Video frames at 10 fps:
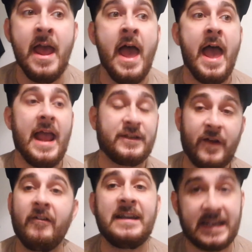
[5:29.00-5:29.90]
He's
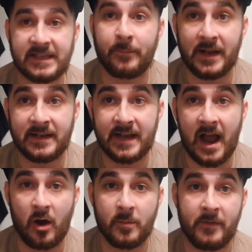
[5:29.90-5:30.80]
very disciplined in that
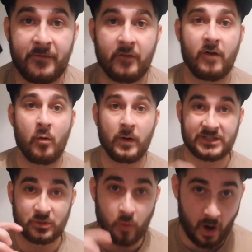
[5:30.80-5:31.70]
holding midfield role, which
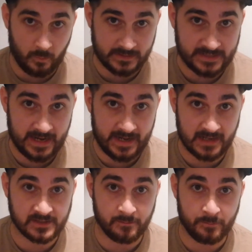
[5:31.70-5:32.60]
is why we're seeing
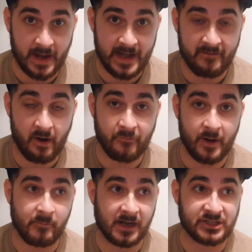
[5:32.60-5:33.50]
Henderson play there over
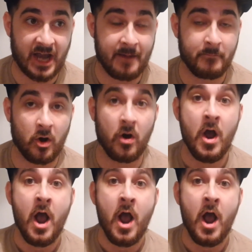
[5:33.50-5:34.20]
Emre Can more.